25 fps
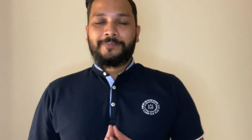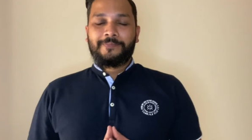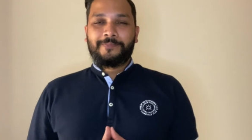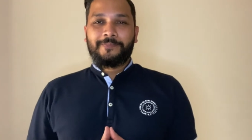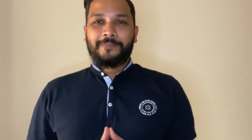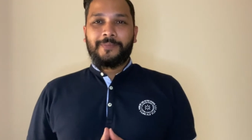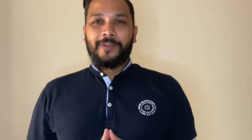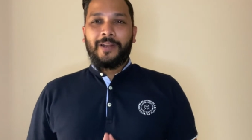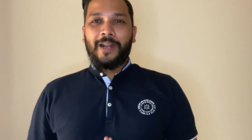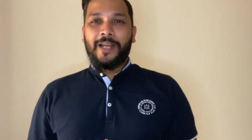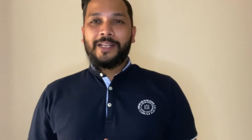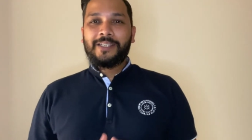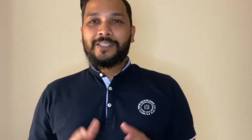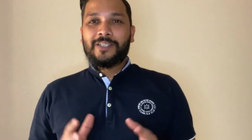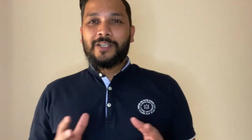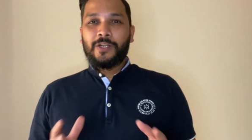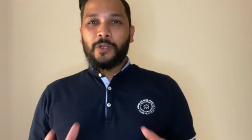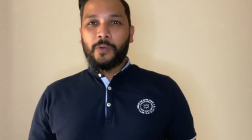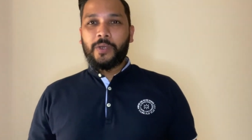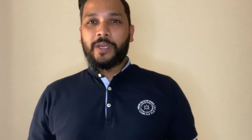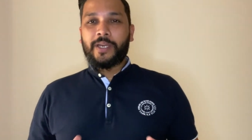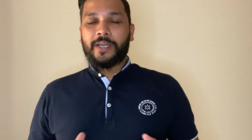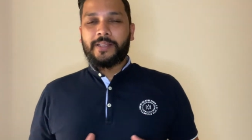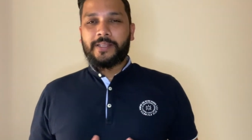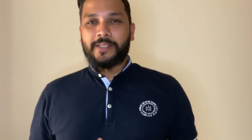Let's
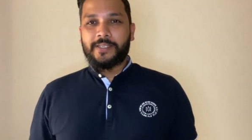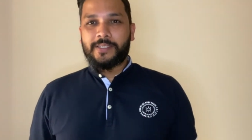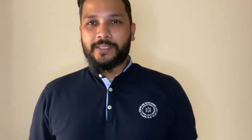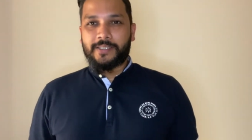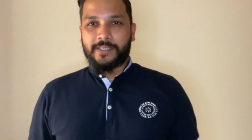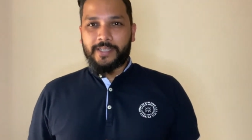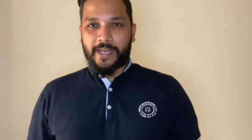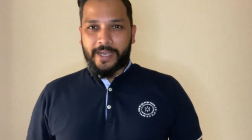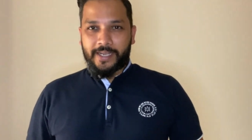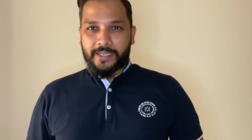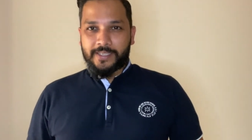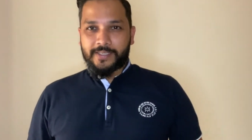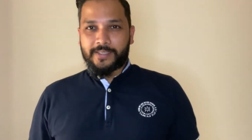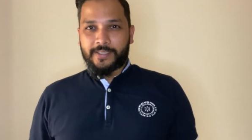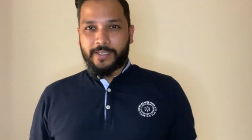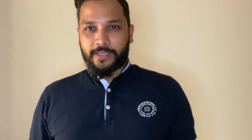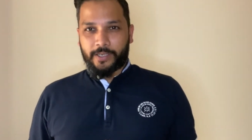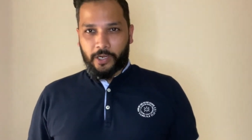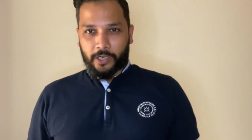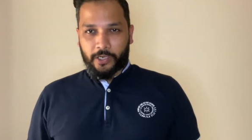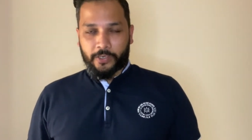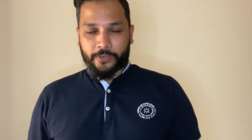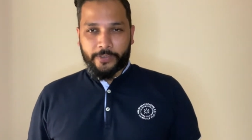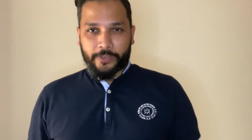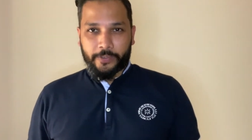look at this next
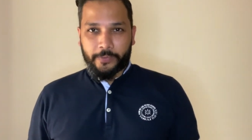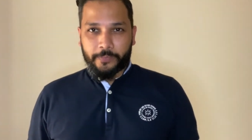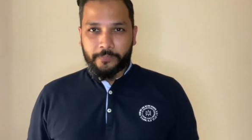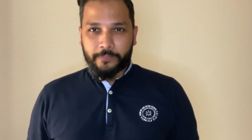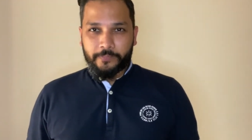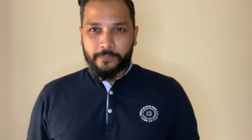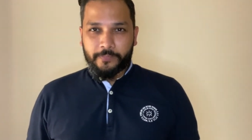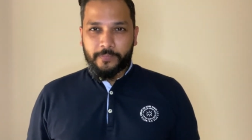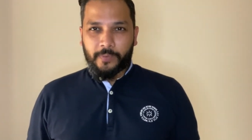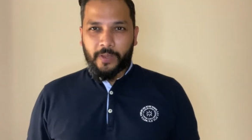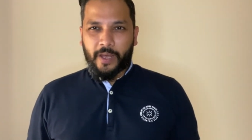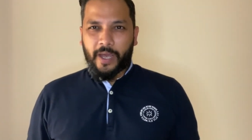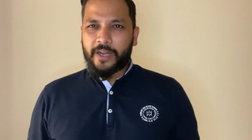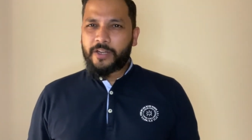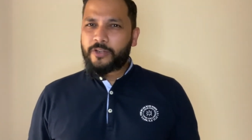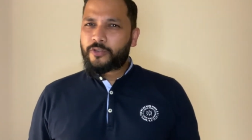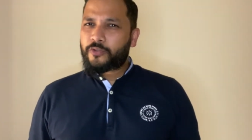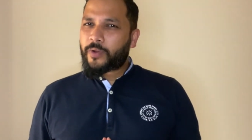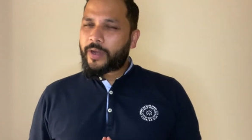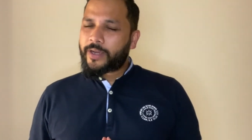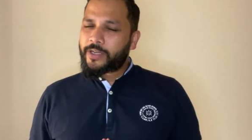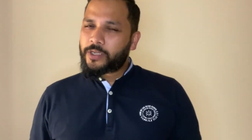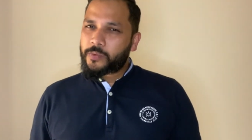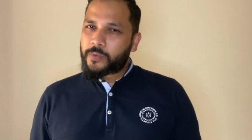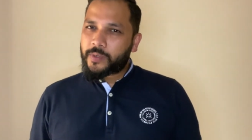scenario and
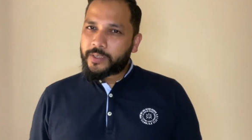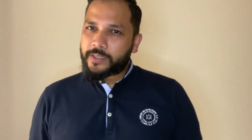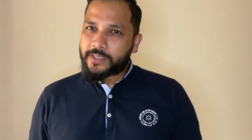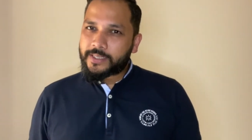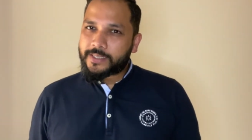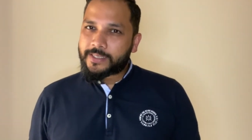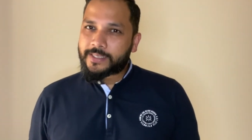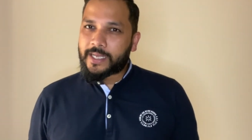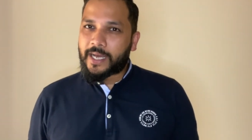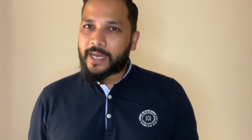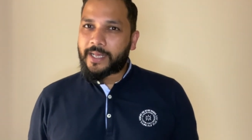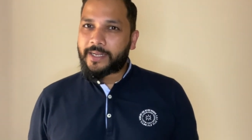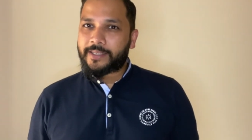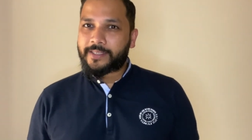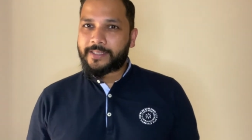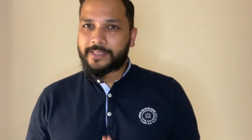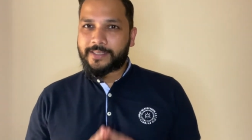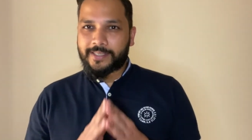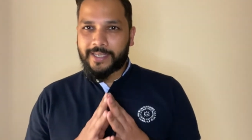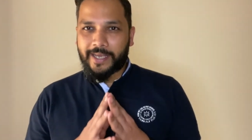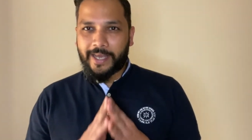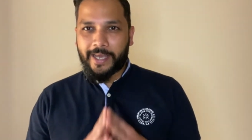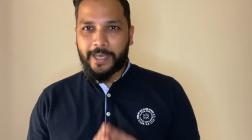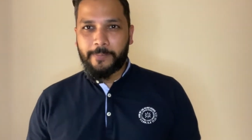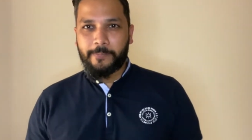try to understand this
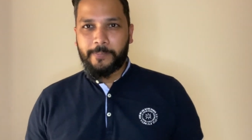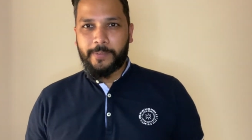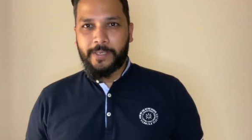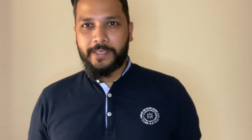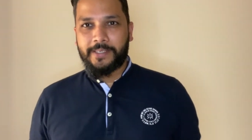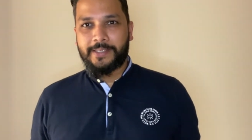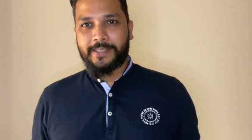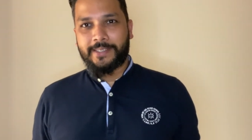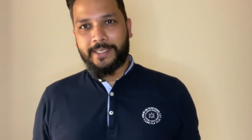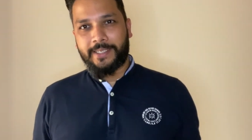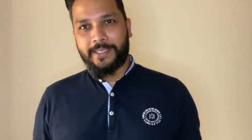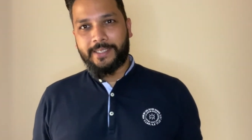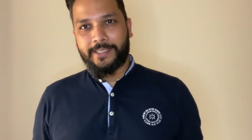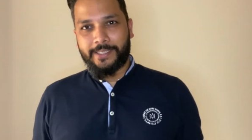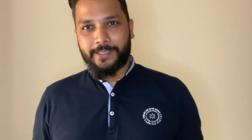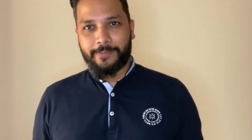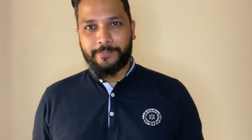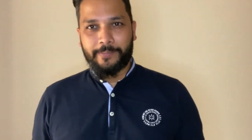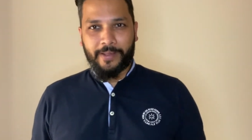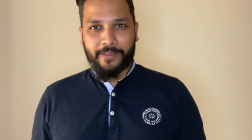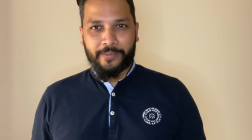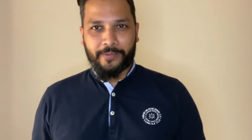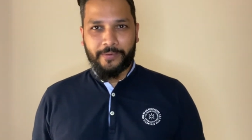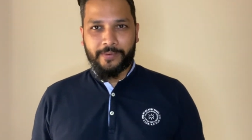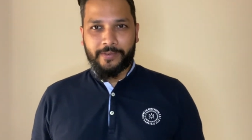ABCD
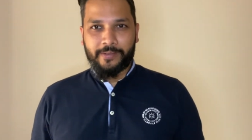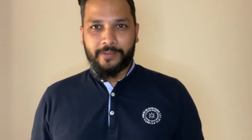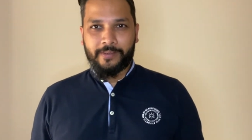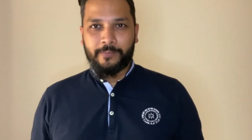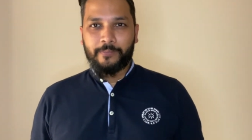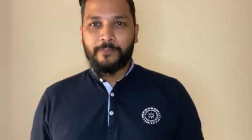method